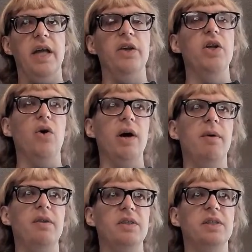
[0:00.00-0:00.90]
And you know
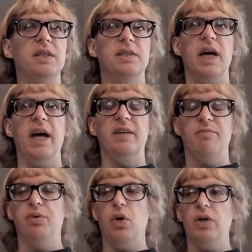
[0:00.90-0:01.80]
I'm on the side
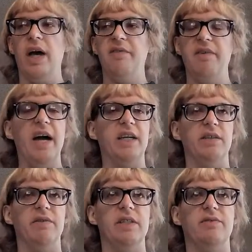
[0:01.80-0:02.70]
of pro-life
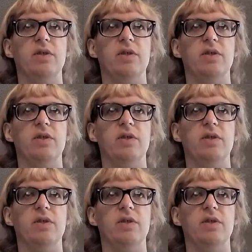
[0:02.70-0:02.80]
activists,